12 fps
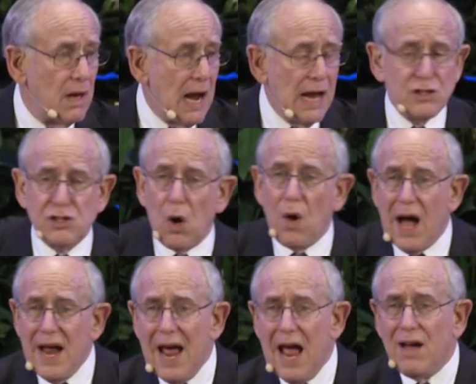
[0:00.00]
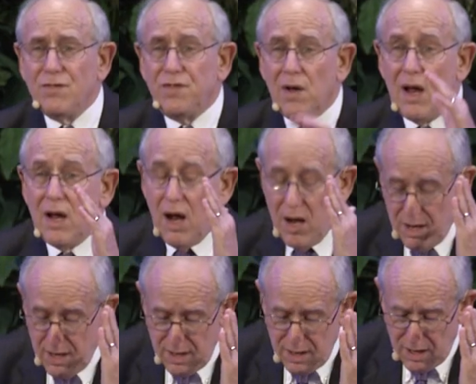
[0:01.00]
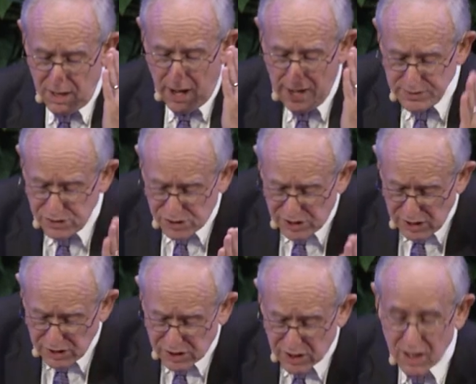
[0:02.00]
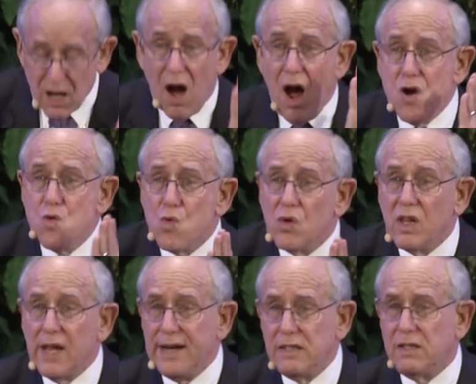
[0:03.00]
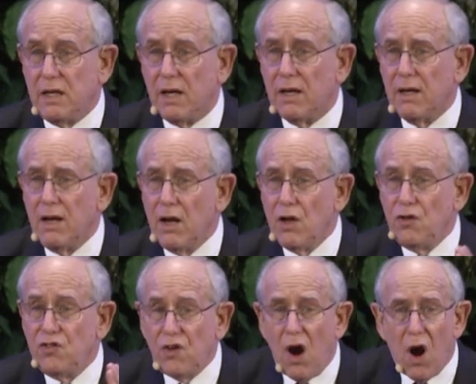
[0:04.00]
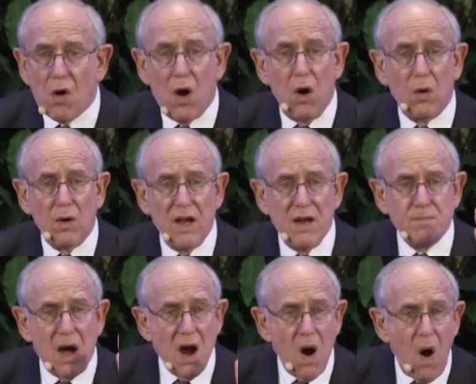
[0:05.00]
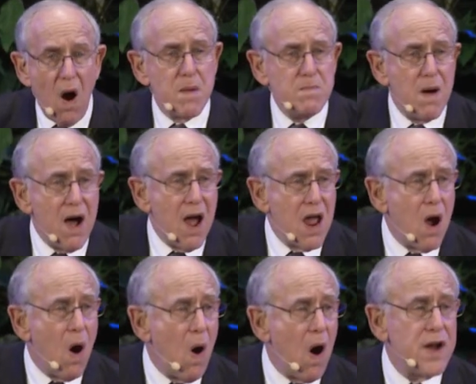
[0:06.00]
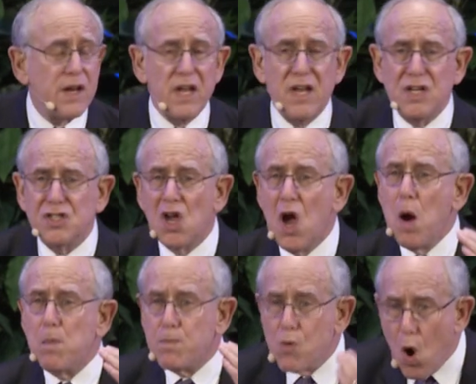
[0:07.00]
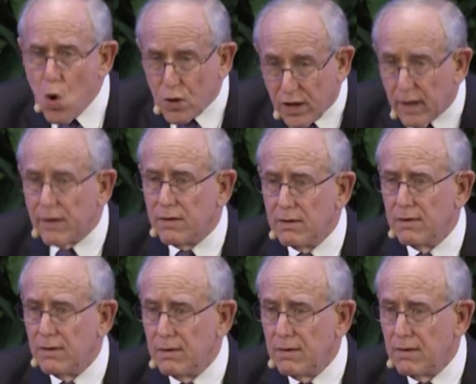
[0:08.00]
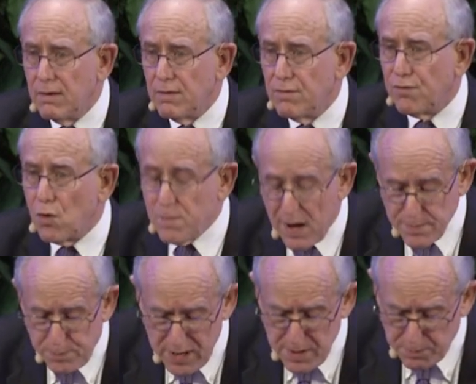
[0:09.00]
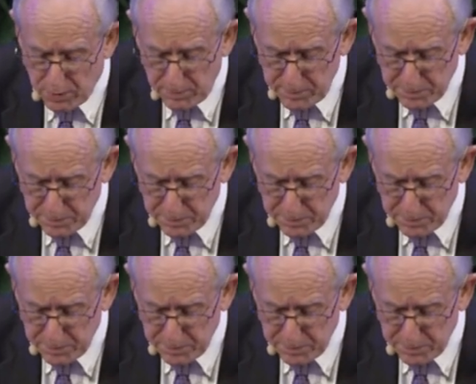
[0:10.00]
And so I have unceasing, unrelenting sorrow in my heart. My heart is broken for my people.